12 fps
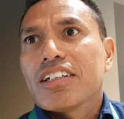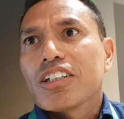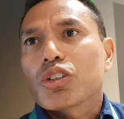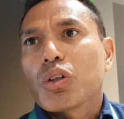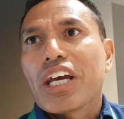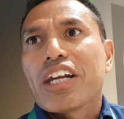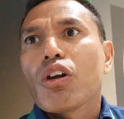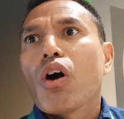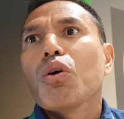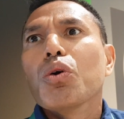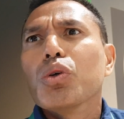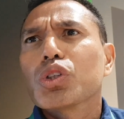So they
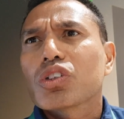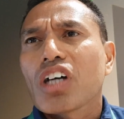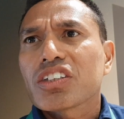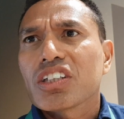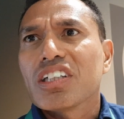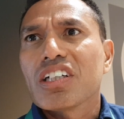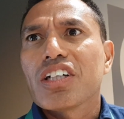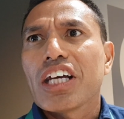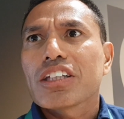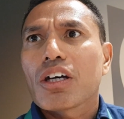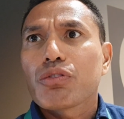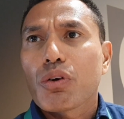know who's touching their
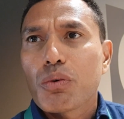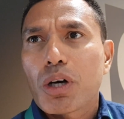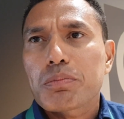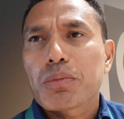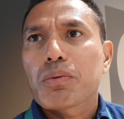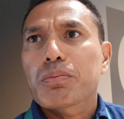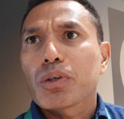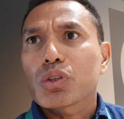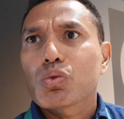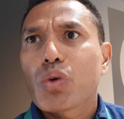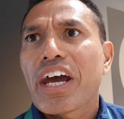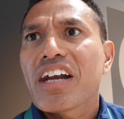data, for what
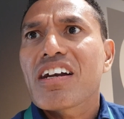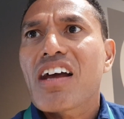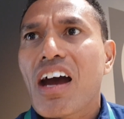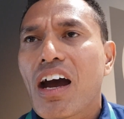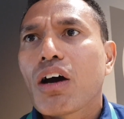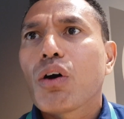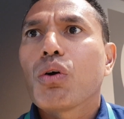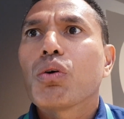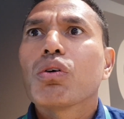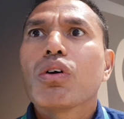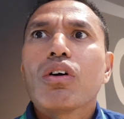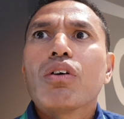purpose, when, how,
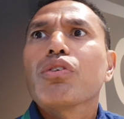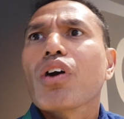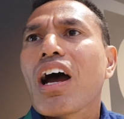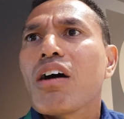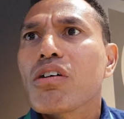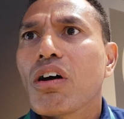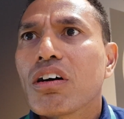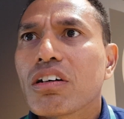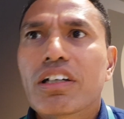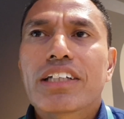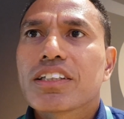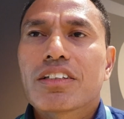for how
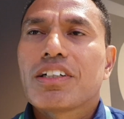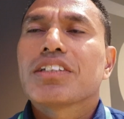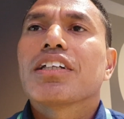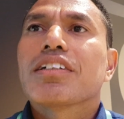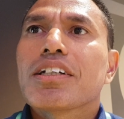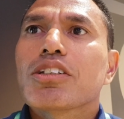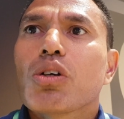long, etc., etc.